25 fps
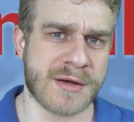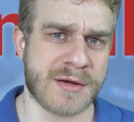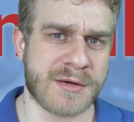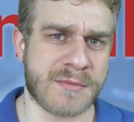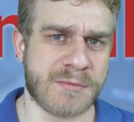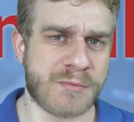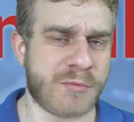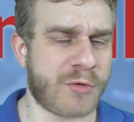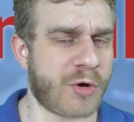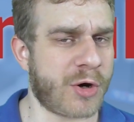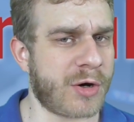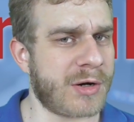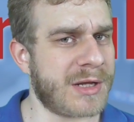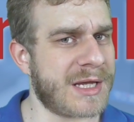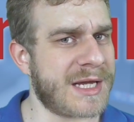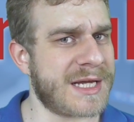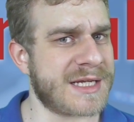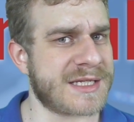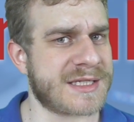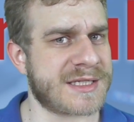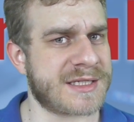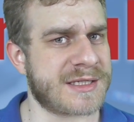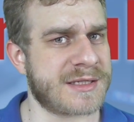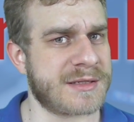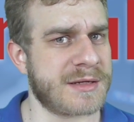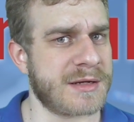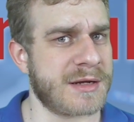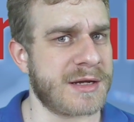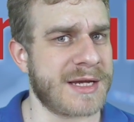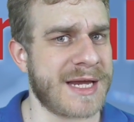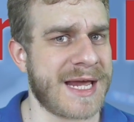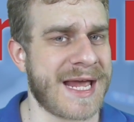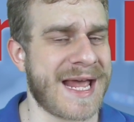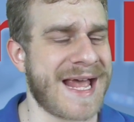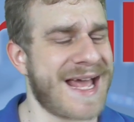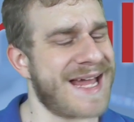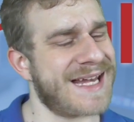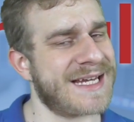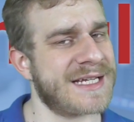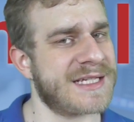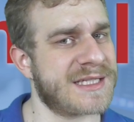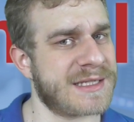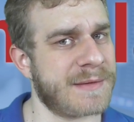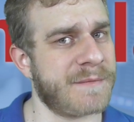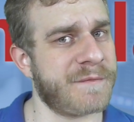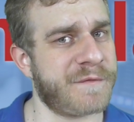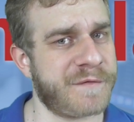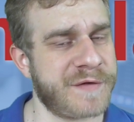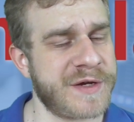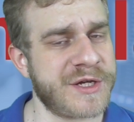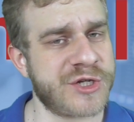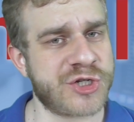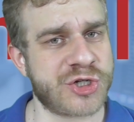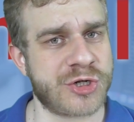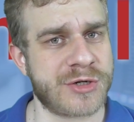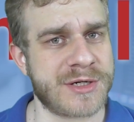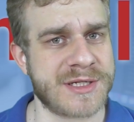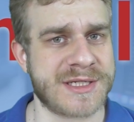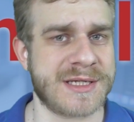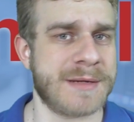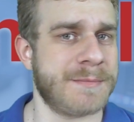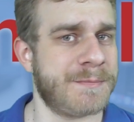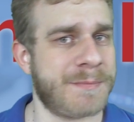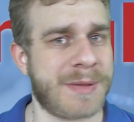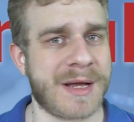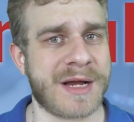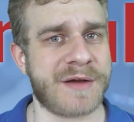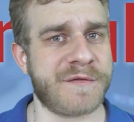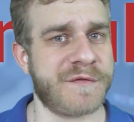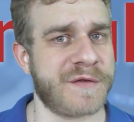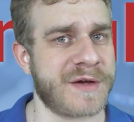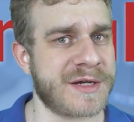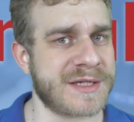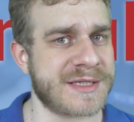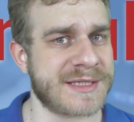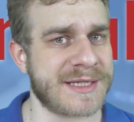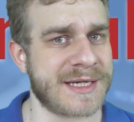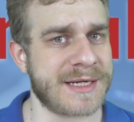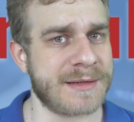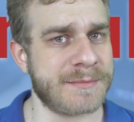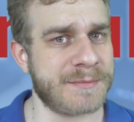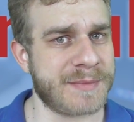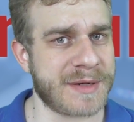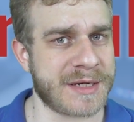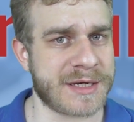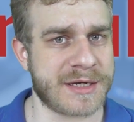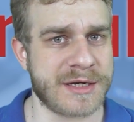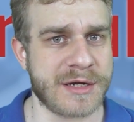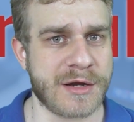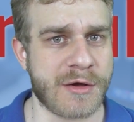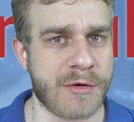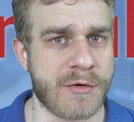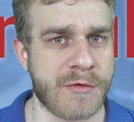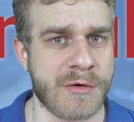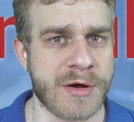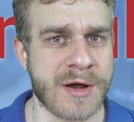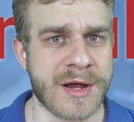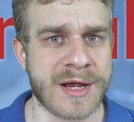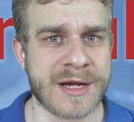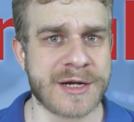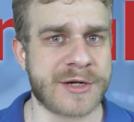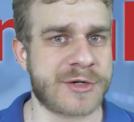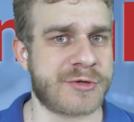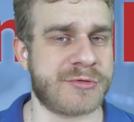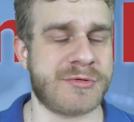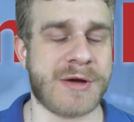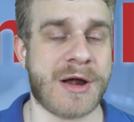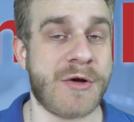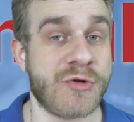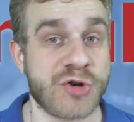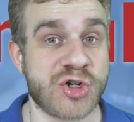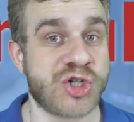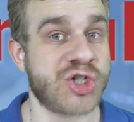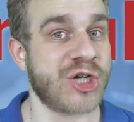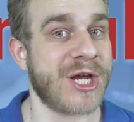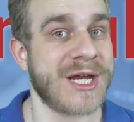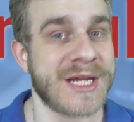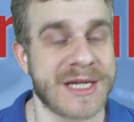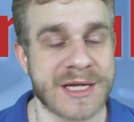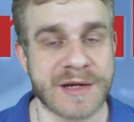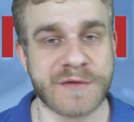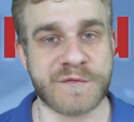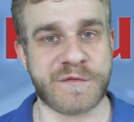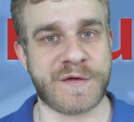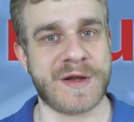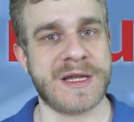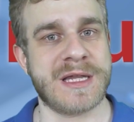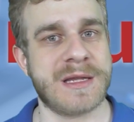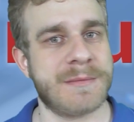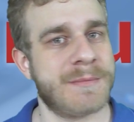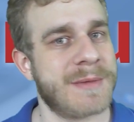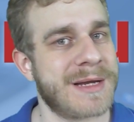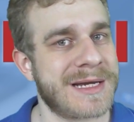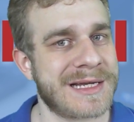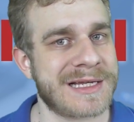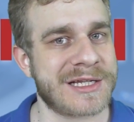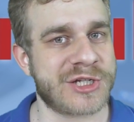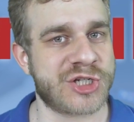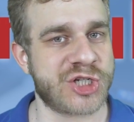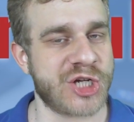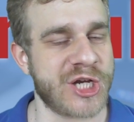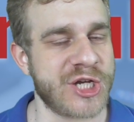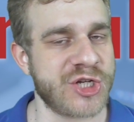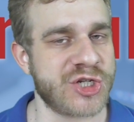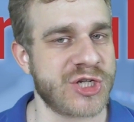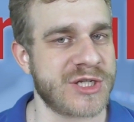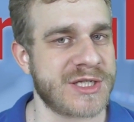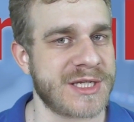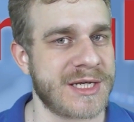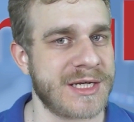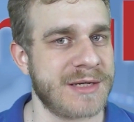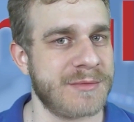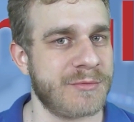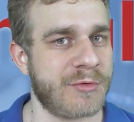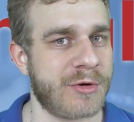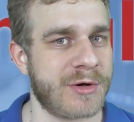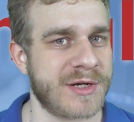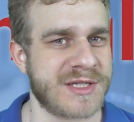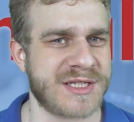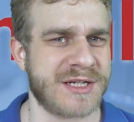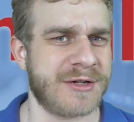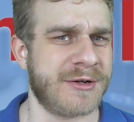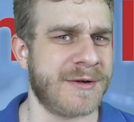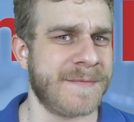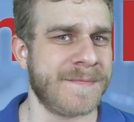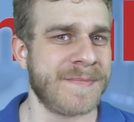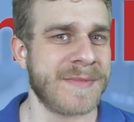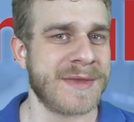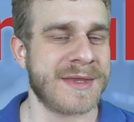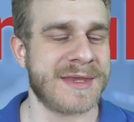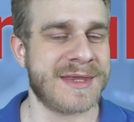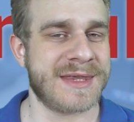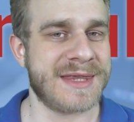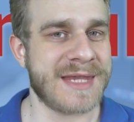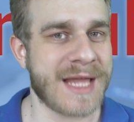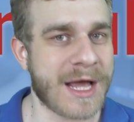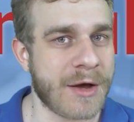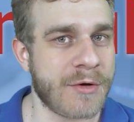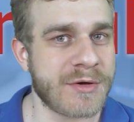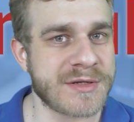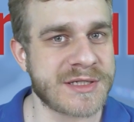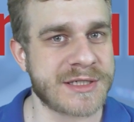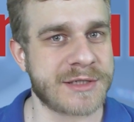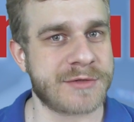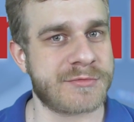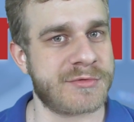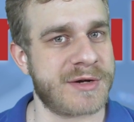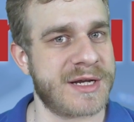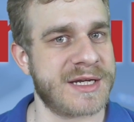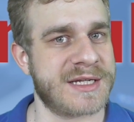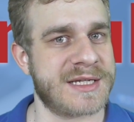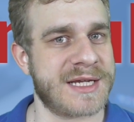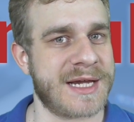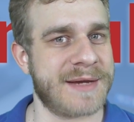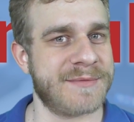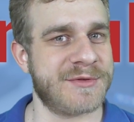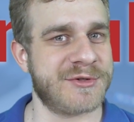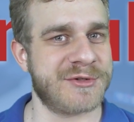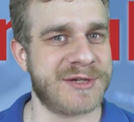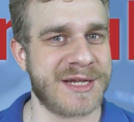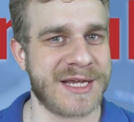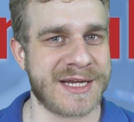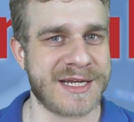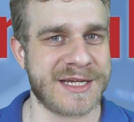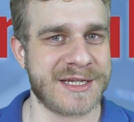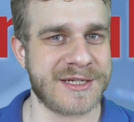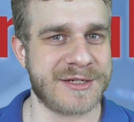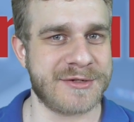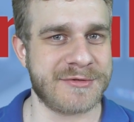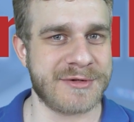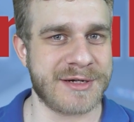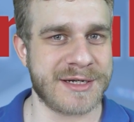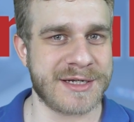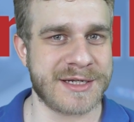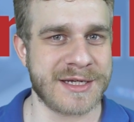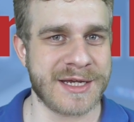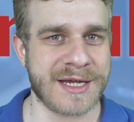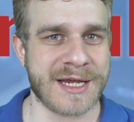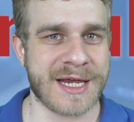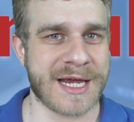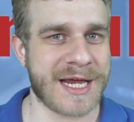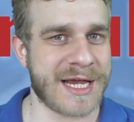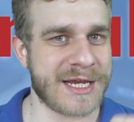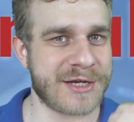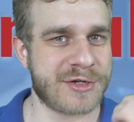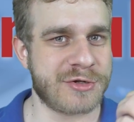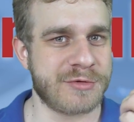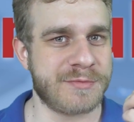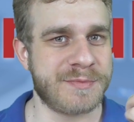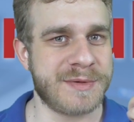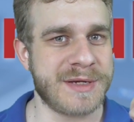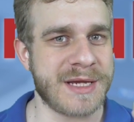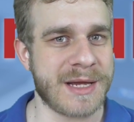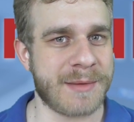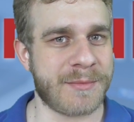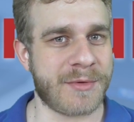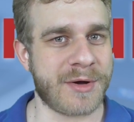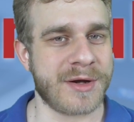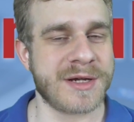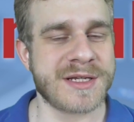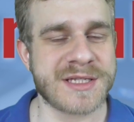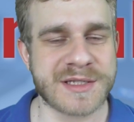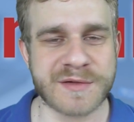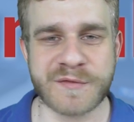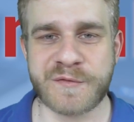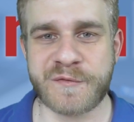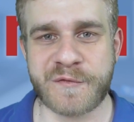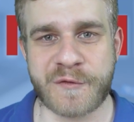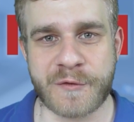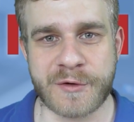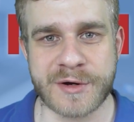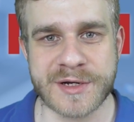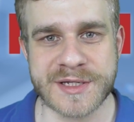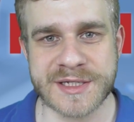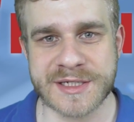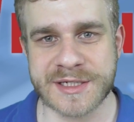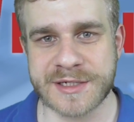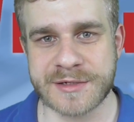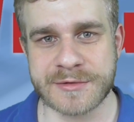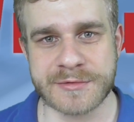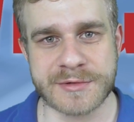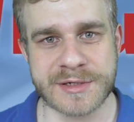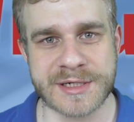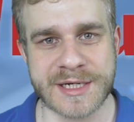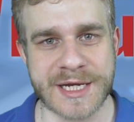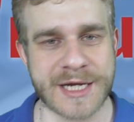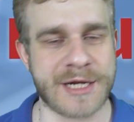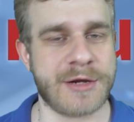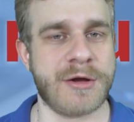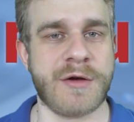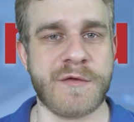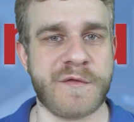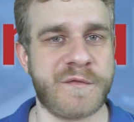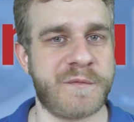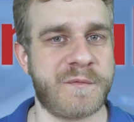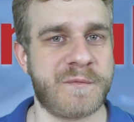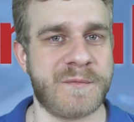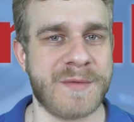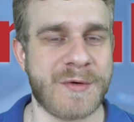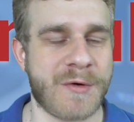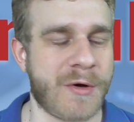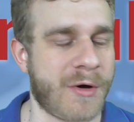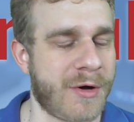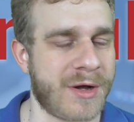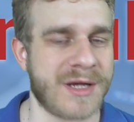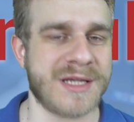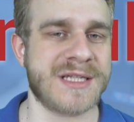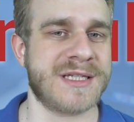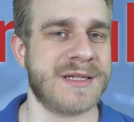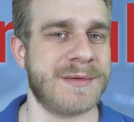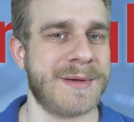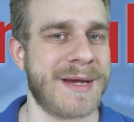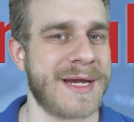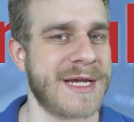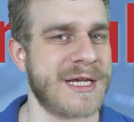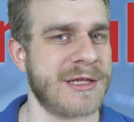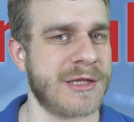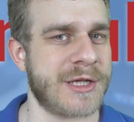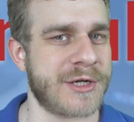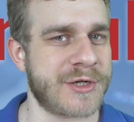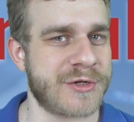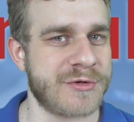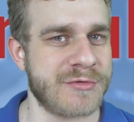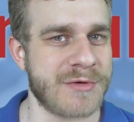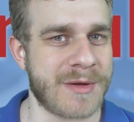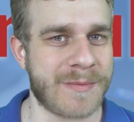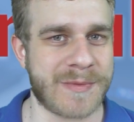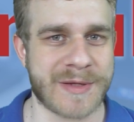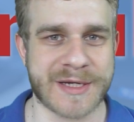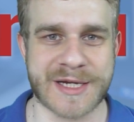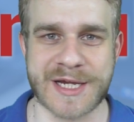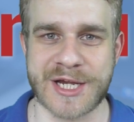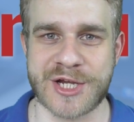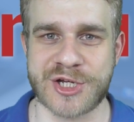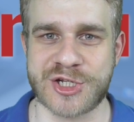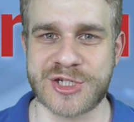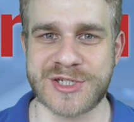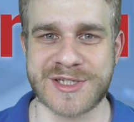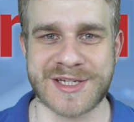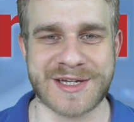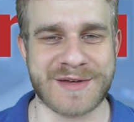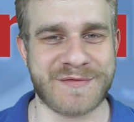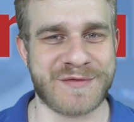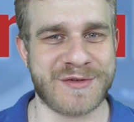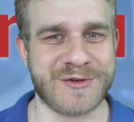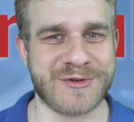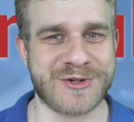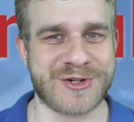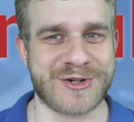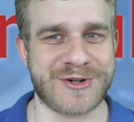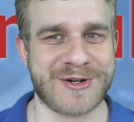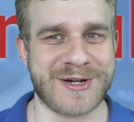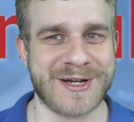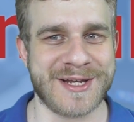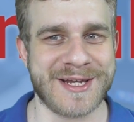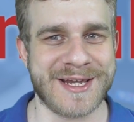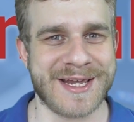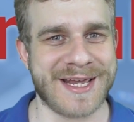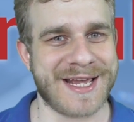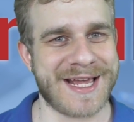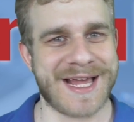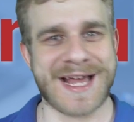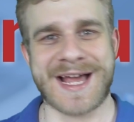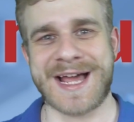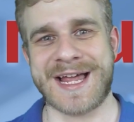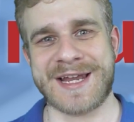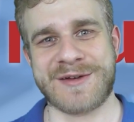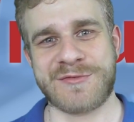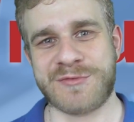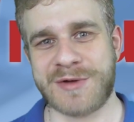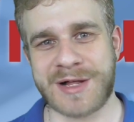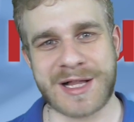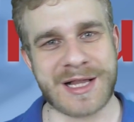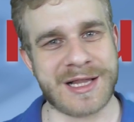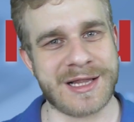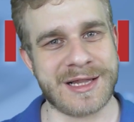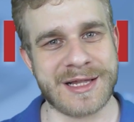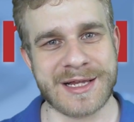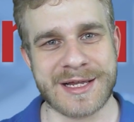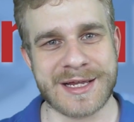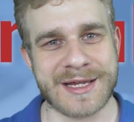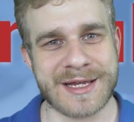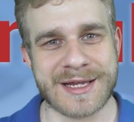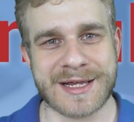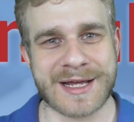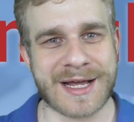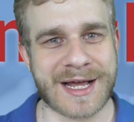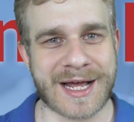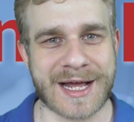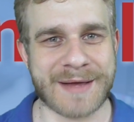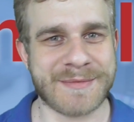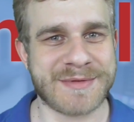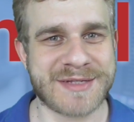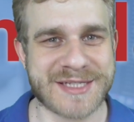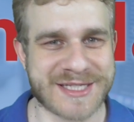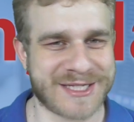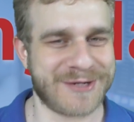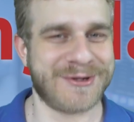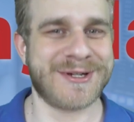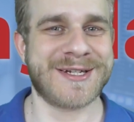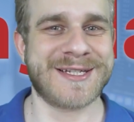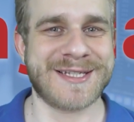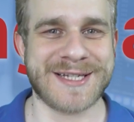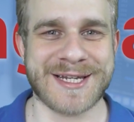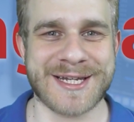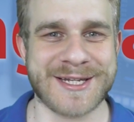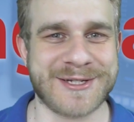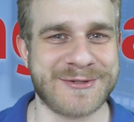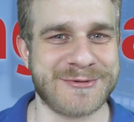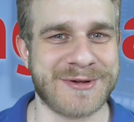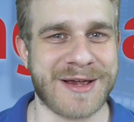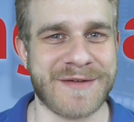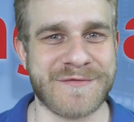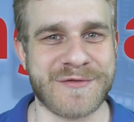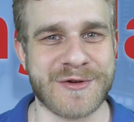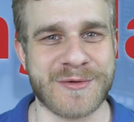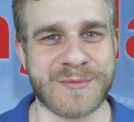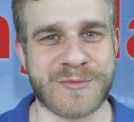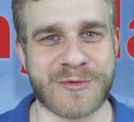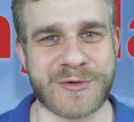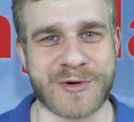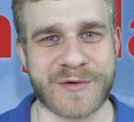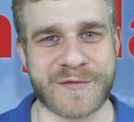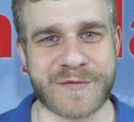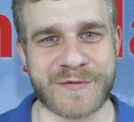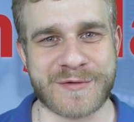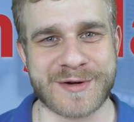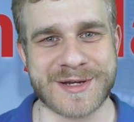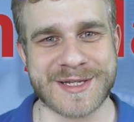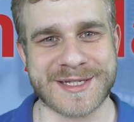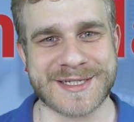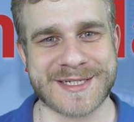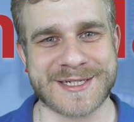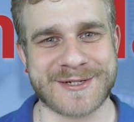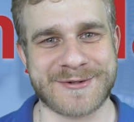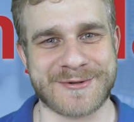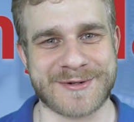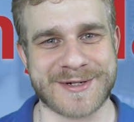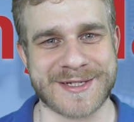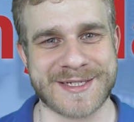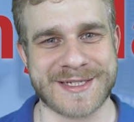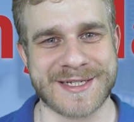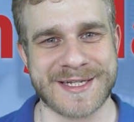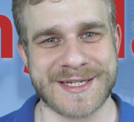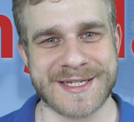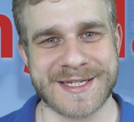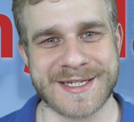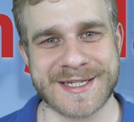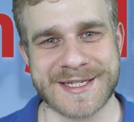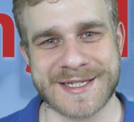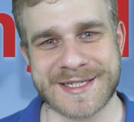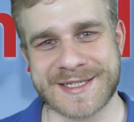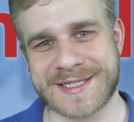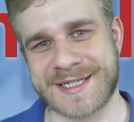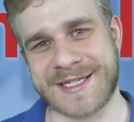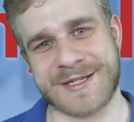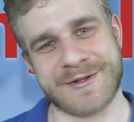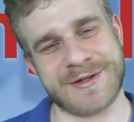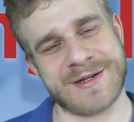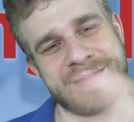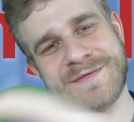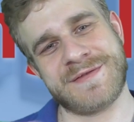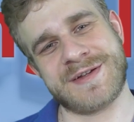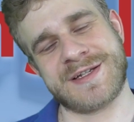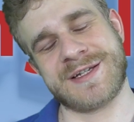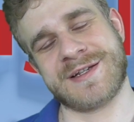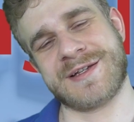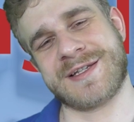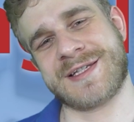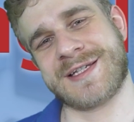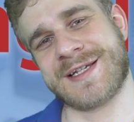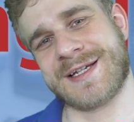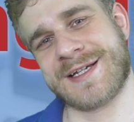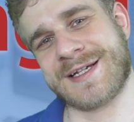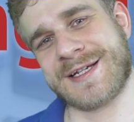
More or less adding some features and bug fixing, but no ground shaking fundamental changes anymore. So now is a great time to get into it and to be amongst the first to kick off awesome Angular 2 applications in the future. And well, I'm so excited to have you on board for this course. See you in the videos.